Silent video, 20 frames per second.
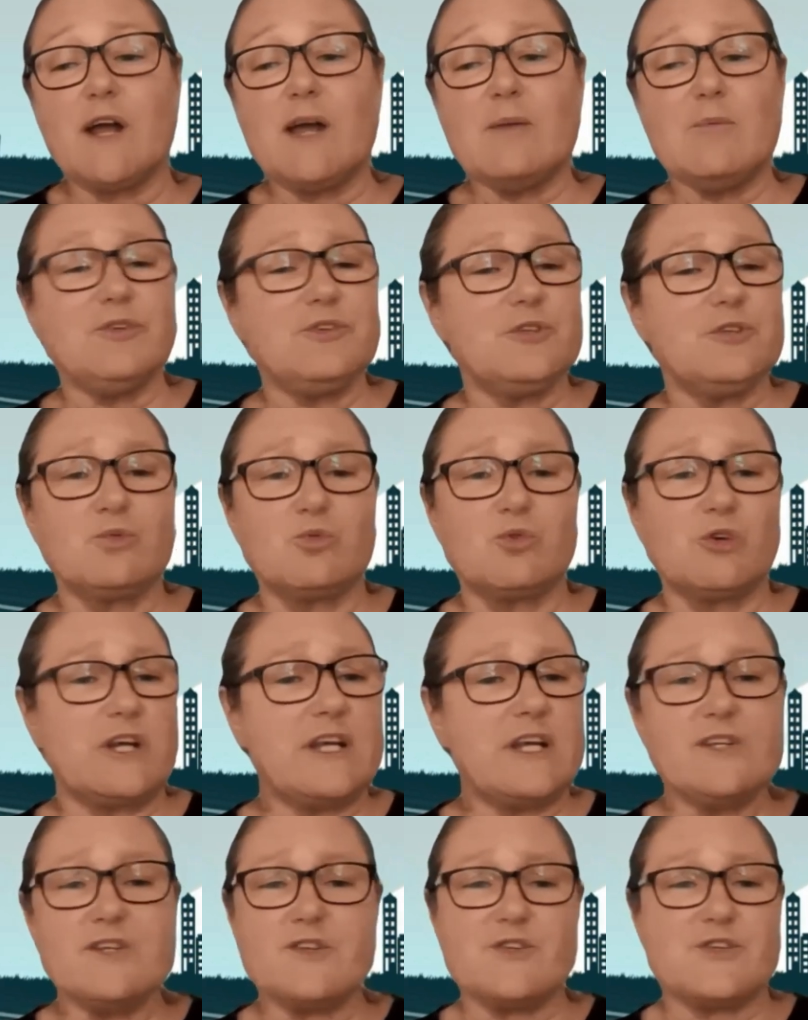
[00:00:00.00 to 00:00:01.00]
they were able
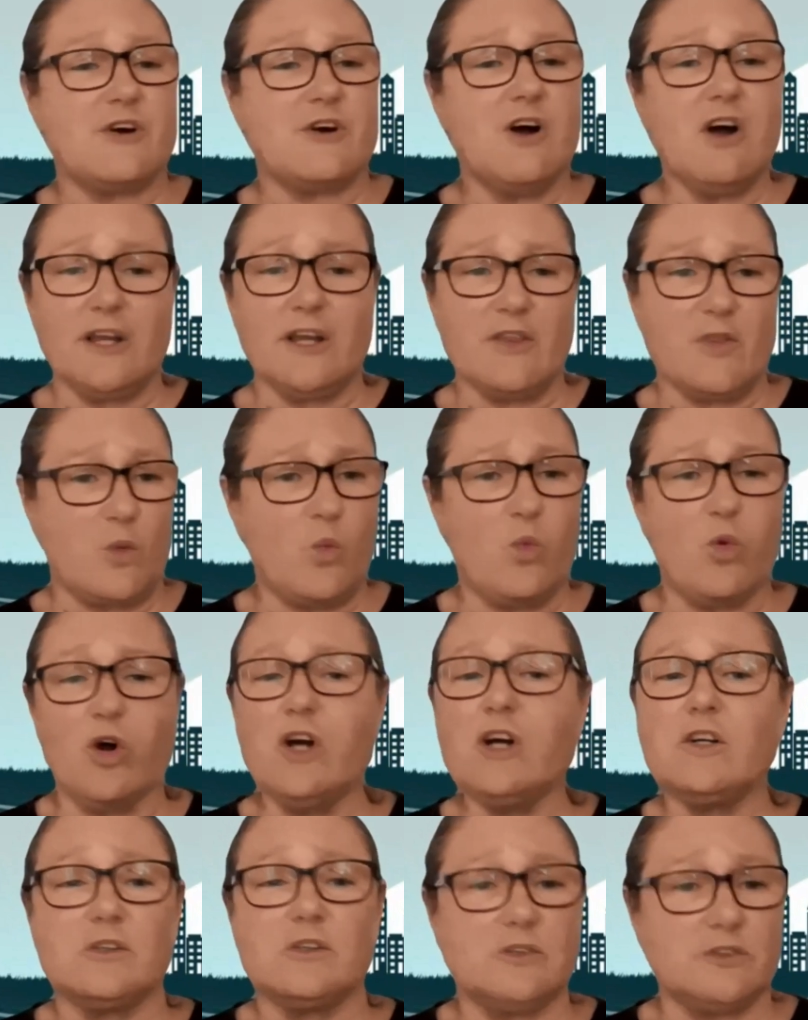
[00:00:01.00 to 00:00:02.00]
to redesign
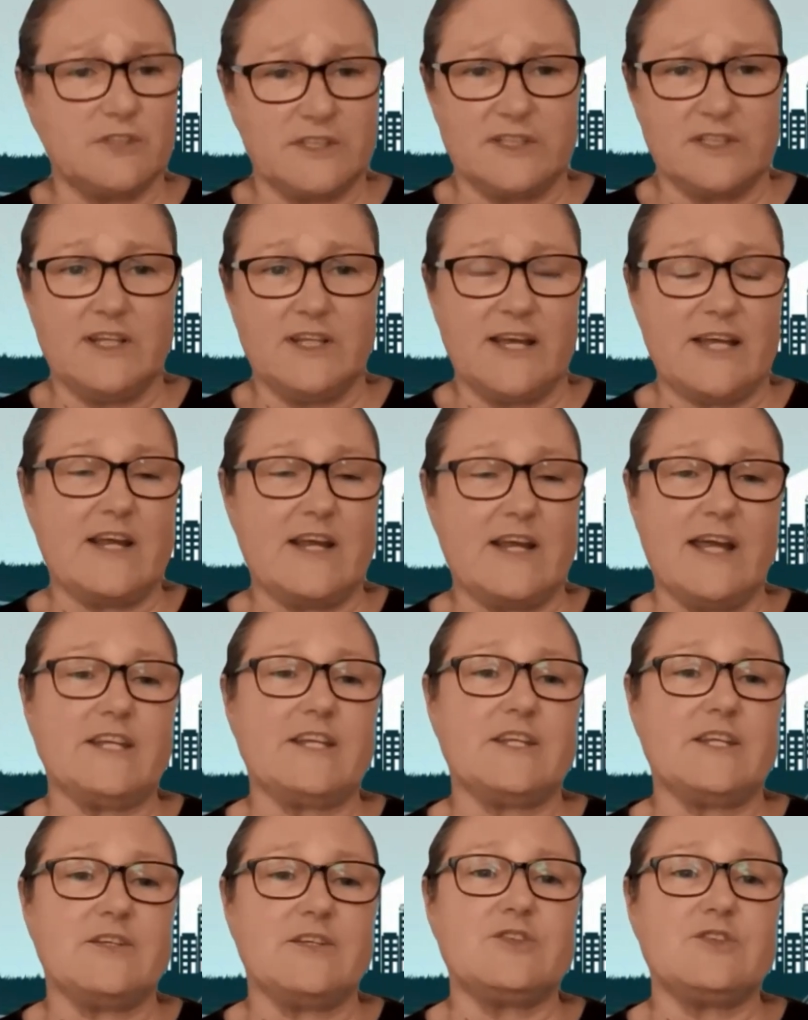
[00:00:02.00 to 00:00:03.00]
the world in the
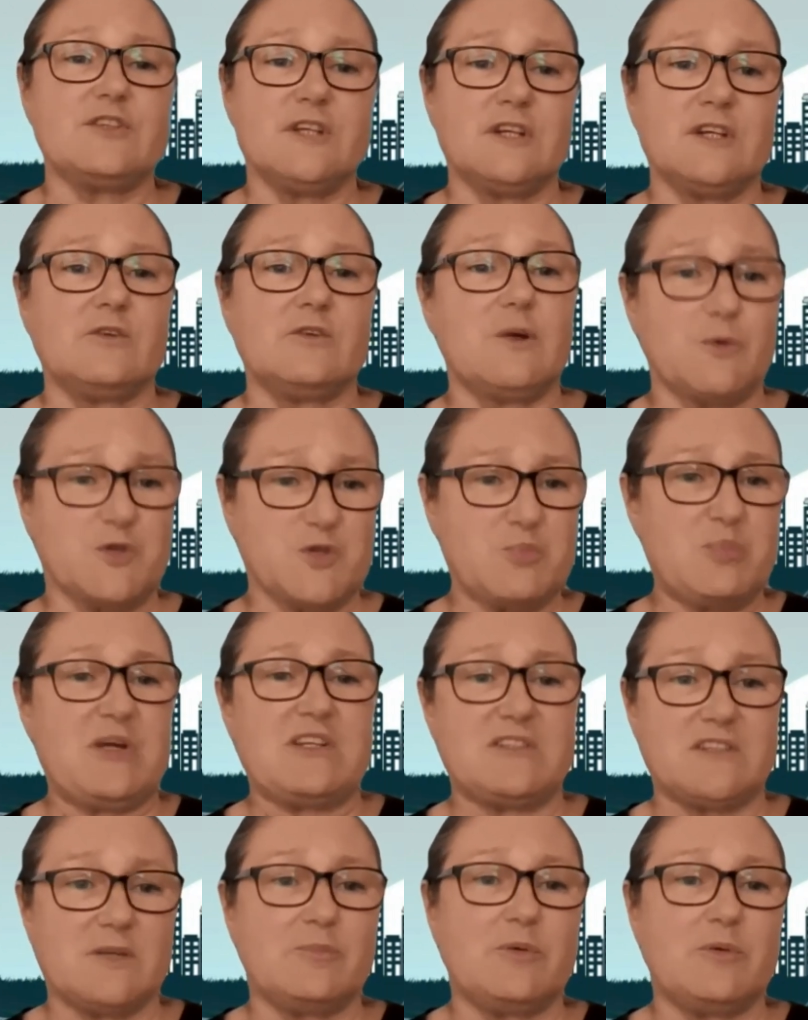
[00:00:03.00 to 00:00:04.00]
late 80s, you know, and
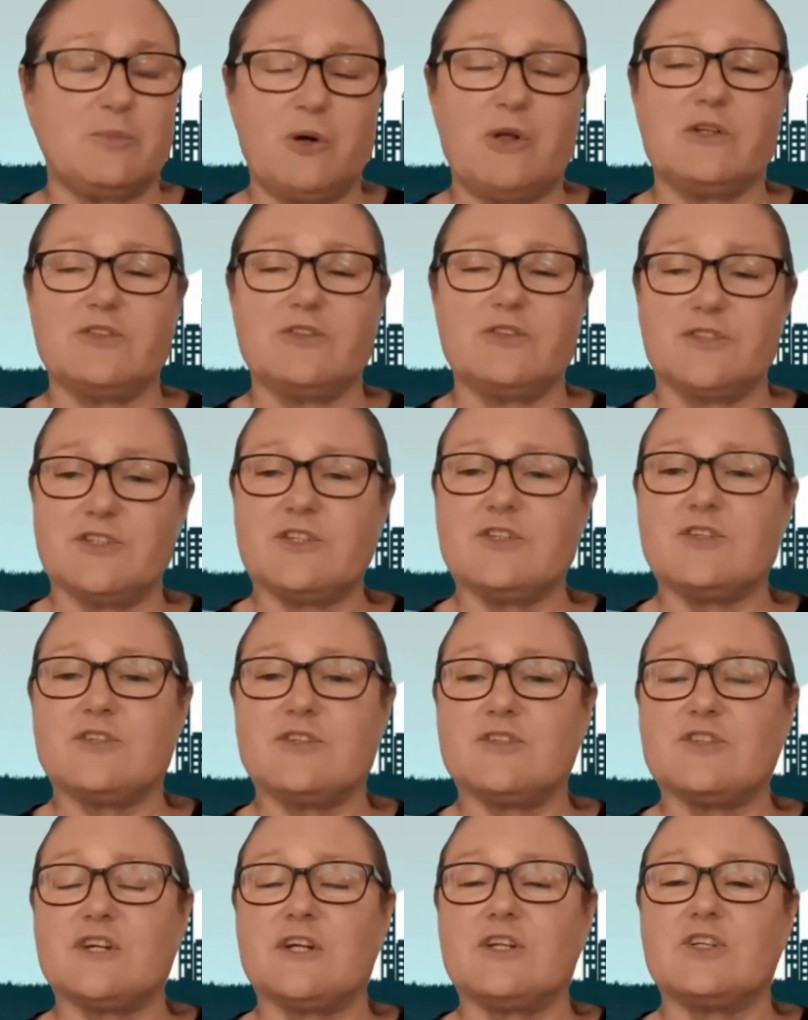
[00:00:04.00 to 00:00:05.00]
that was picked up by
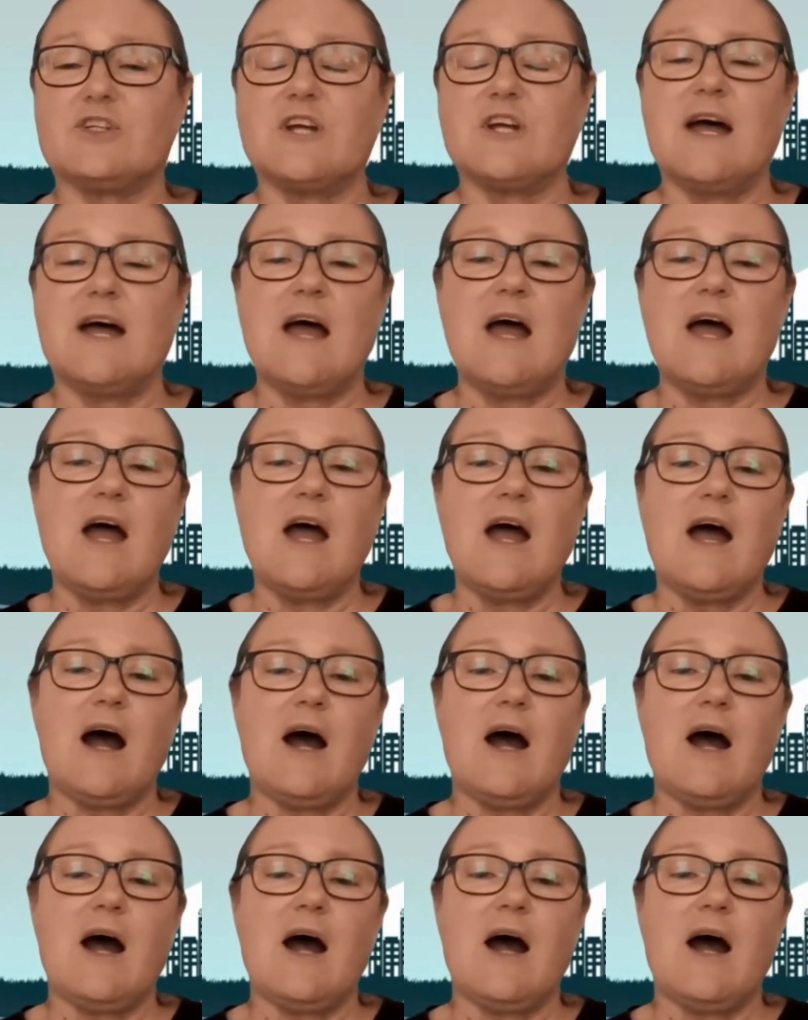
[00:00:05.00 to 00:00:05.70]
politicians and such.